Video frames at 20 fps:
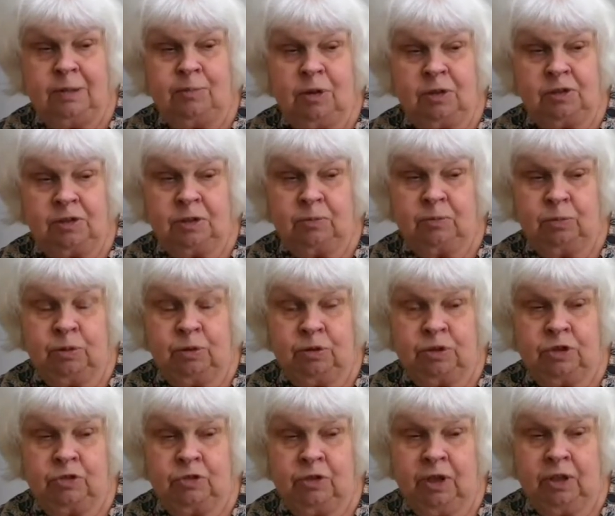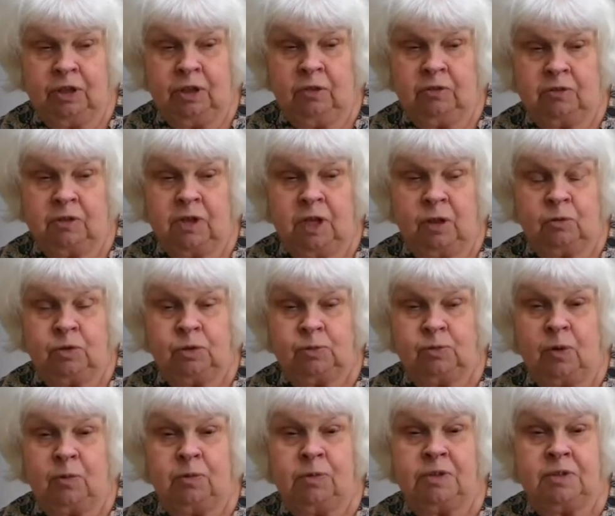most important trade after that was
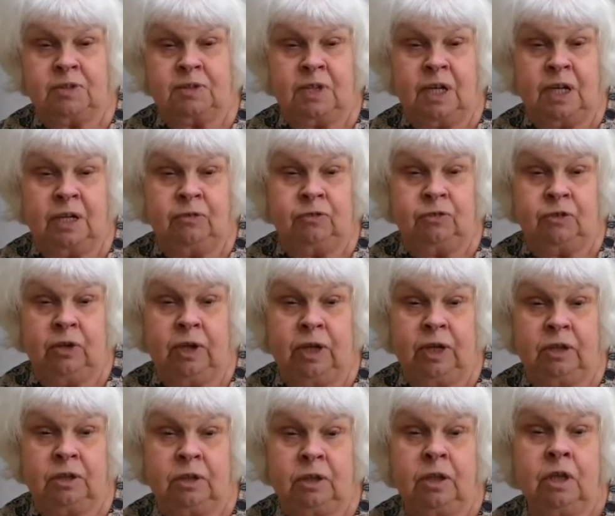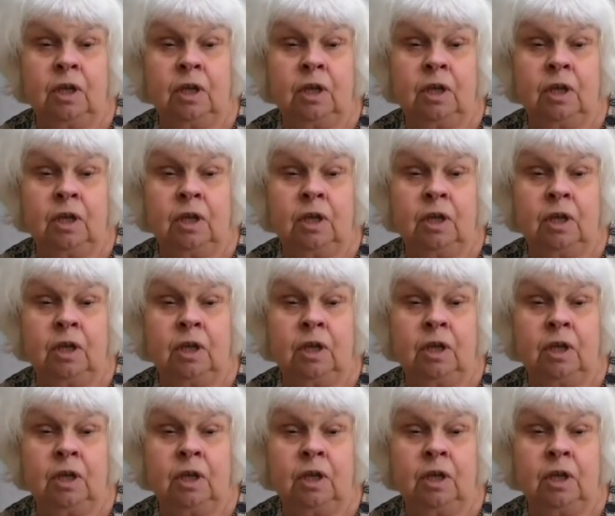probably the slave trade,